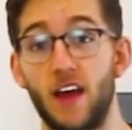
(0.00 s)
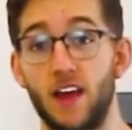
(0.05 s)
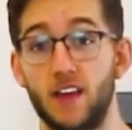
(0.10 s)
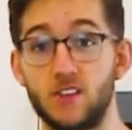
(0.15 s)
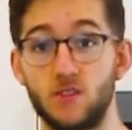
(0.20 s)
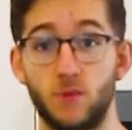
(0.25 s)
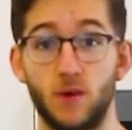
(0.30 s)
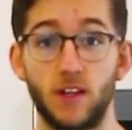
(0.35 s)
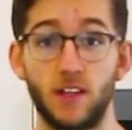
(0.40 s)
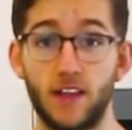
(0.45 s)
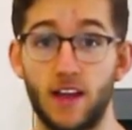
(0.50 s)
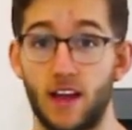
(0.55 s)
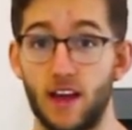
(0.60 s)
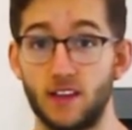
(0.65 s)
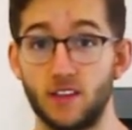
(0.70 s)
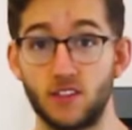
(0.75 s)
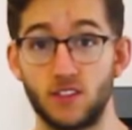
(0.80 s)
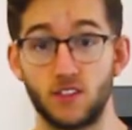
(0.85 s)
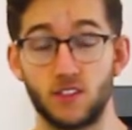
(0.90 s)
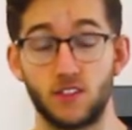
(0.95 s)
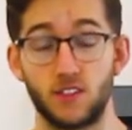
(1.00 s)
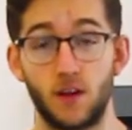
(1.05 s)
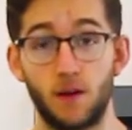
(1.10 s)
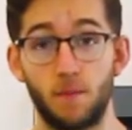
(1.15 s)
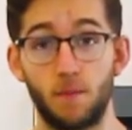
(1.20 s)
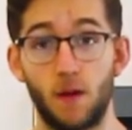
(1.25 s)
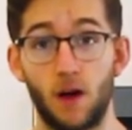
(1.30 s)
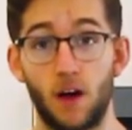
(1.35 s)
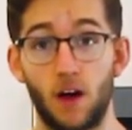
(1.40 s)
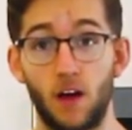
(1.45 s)
as well as
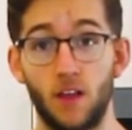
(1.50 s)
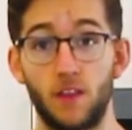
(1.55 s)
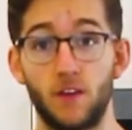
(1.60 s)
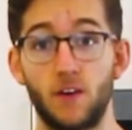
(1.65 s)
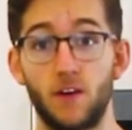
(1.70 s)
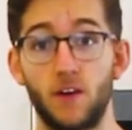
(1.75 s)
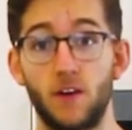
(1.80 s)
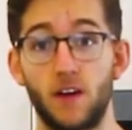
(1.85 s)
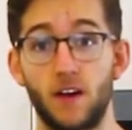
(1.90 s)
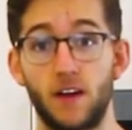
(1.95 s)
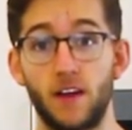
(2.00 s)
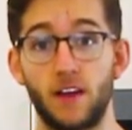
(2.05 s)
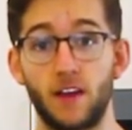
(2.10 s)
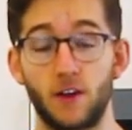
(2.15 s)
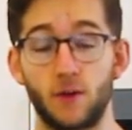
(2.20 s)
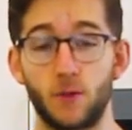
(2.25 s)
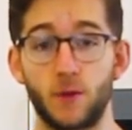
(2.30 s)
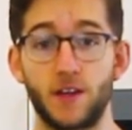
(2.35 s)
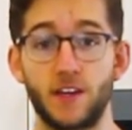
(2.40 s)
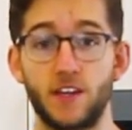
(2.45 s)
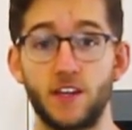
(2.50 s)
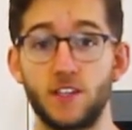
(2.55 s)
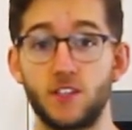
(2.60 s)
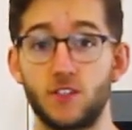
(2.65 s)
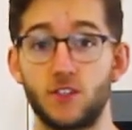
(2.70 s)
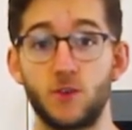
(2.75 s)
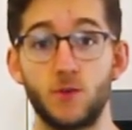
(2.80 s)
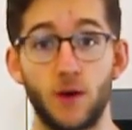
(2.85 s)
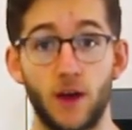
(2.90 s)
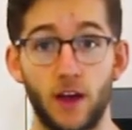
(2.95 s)
some other
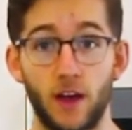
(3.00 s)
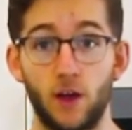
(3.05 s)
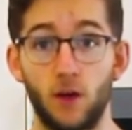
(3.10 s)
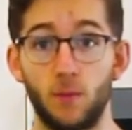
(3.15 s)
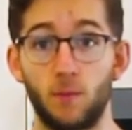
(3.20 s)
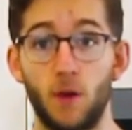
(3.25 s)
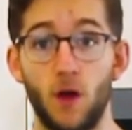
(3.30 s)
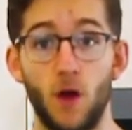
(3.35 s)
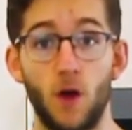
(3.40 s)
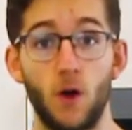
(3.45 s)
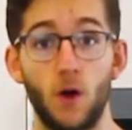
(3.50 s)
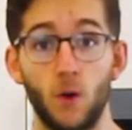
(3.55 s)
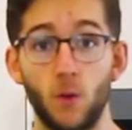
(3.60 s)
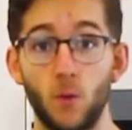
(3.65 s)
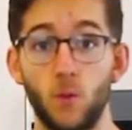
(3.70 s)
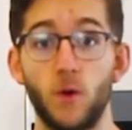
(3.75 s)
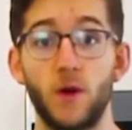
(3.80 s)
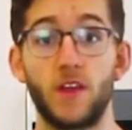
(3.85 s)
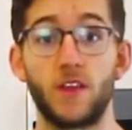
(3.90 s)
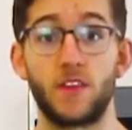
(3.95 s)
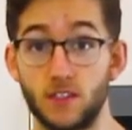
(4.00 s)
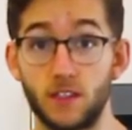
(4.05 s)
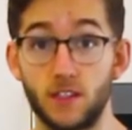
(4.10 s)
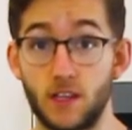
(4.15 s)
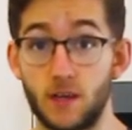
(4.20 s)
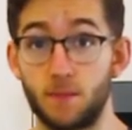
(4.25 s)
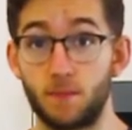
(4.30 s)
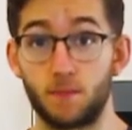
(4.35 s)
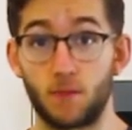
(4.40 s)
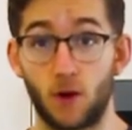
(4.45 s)
ingredients to help with sleep